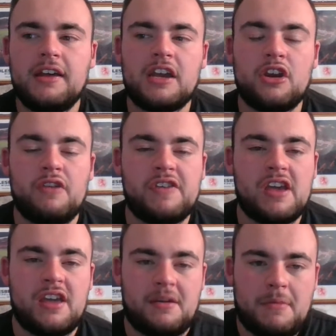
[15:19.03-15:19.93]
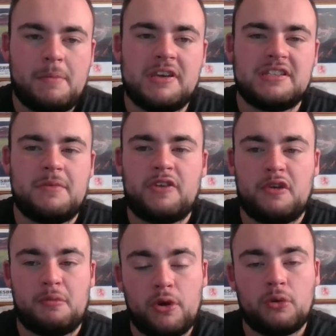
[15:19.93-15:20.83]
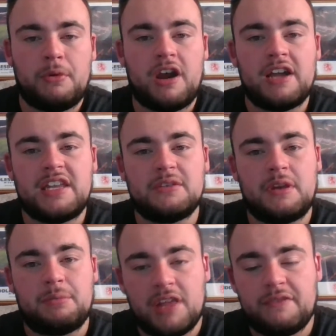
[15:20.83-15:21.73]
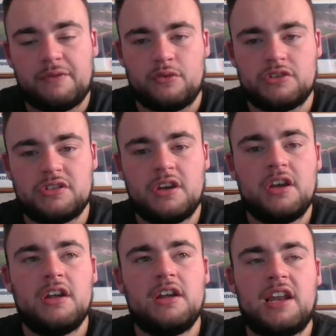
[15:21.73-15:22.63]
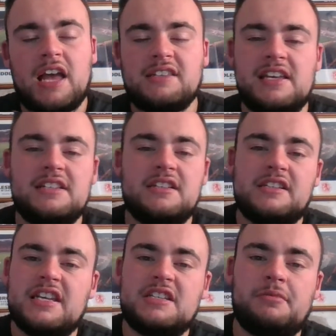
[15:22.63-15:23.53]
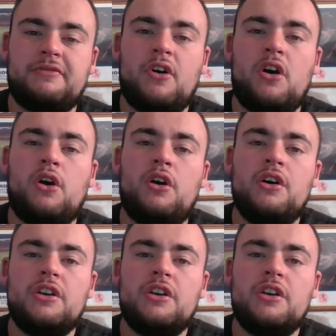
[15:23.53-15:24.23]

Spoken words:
you know, maybe you buckled up your ideas when you played for us last season, the season before.